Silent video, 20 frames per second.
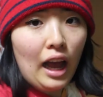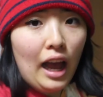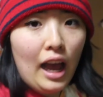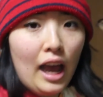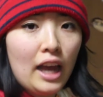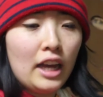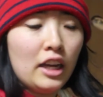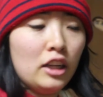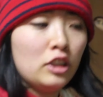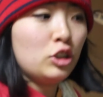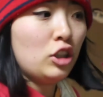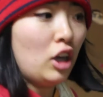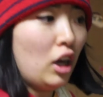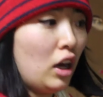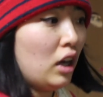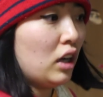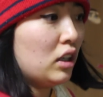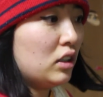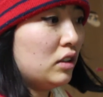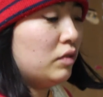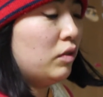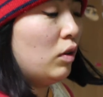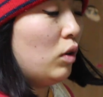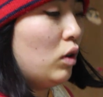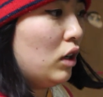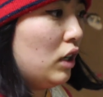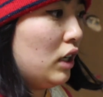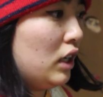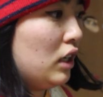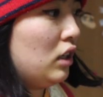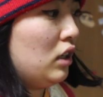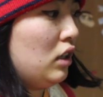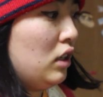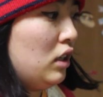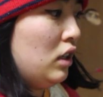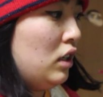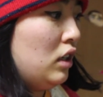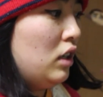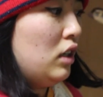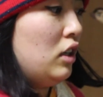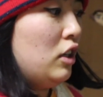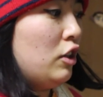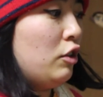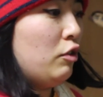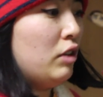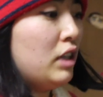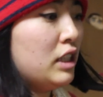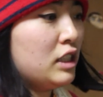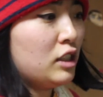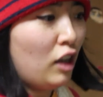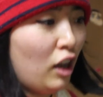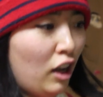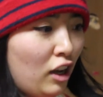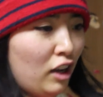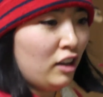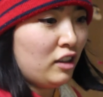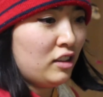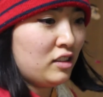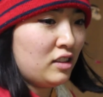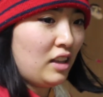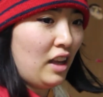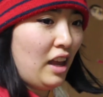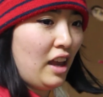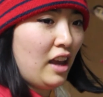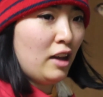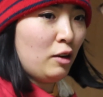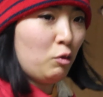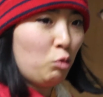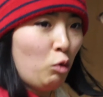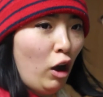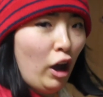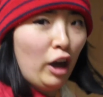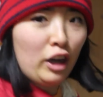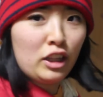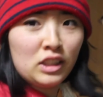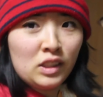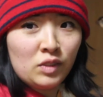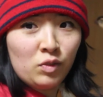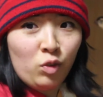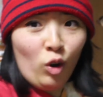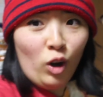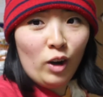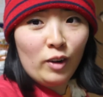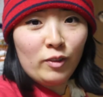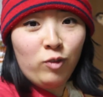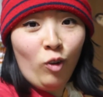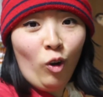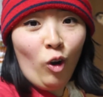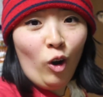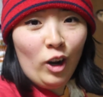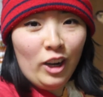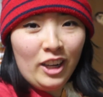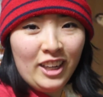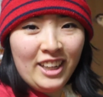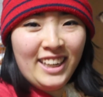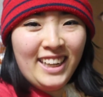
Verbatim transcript: I jogged for 3 songs and walked for 4.